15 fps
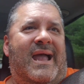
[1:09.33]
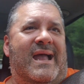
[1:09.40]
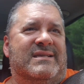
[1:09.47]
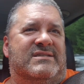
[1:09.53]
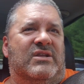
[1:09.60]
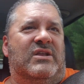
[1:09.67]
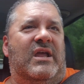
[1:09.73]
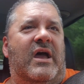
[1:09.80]

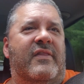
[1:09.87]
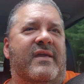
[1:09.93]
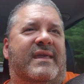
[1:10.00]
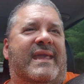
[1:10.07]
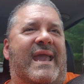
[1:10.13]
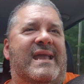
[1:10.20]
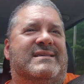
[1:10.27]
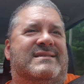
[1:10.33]
As the other
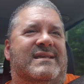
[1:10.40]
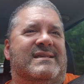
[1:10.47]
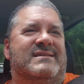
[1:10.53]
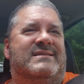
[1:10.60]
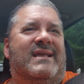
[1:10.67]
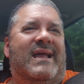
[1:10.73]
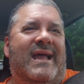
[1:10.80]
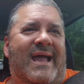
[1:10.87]

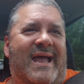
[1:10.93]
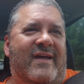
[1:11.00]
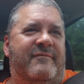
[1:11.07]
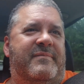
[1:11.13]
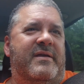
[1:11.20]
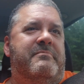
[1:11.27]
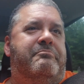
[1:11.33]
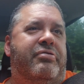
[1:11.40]
cases have
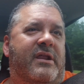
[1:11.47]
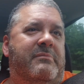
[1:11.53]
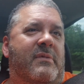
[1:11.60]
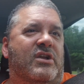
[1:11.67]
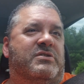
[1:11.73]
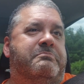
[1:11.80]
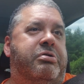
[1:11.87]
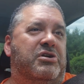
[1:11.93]
been pretty
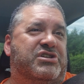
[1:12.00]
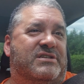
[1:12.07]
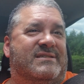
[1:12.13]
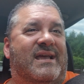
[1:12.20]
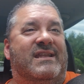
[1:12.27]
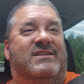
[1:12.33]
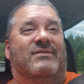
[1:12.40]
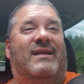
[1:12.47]
much pushed
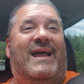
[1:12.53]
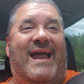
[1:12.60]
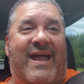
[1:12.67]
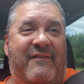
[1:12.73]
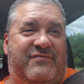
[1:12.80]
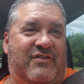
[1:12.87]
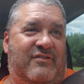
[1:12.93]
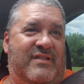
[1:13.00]
aside till
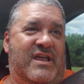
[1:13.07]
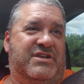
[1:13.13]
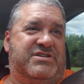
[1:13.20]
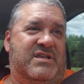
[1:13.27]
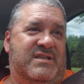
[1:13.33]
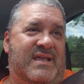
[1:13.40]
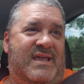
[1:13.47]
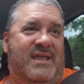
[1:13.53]
after
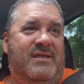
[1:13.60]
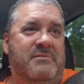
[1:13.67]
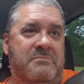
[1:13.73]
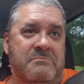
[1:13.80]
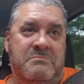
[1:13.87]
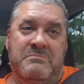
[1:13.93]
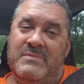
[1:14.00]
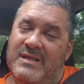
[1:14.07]
election day,
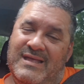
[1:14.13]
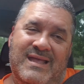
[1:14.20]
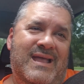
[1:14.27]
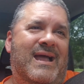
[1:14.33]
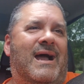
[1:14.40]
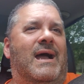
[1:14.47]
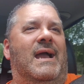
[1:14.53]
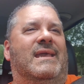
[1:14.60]

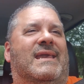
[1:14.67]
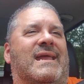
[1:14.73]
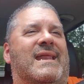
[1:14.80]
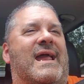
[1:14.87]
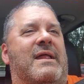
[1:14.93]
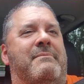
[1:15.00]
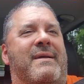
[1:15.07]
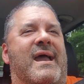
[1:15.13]
I
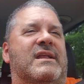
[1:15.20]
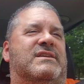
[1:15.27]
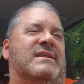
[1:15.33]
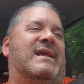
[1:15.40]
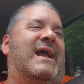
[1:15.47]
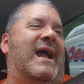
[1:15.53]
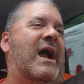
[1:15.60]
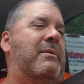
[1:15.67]
cannot imagine
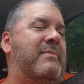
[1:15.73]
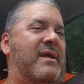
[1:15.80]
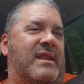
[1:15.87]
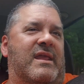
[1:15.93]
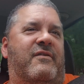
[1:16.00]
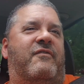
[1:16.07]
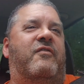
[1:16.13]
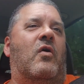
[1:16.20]
how
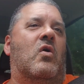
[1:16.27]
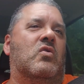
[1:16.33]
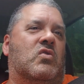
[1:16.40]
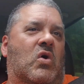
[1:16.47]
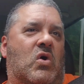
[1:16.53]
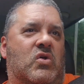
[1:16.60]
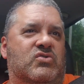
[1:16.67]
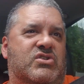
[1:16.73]
many phone
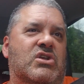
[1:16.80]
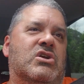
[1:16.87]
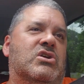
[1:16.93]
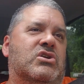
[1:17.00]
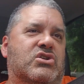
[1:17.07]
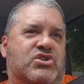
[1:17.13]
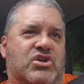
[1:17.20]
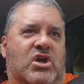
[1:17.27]
calls
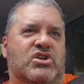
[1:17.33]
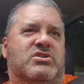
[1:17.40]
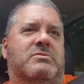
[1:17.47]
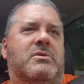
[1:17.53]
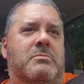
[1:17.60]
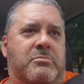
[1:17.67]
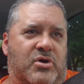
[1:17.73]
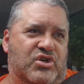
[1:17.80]
Judge
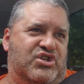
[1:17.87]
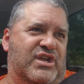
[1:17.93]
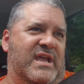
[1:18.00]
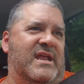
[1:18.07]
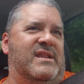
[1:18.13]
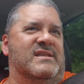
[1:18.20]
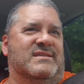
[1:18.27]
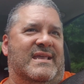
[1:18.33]

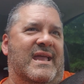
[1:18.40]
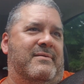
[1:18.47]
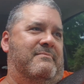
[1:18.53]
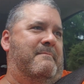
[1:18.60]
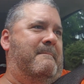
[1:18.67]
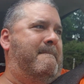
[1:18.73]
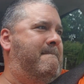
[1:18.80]
Merchan is getting.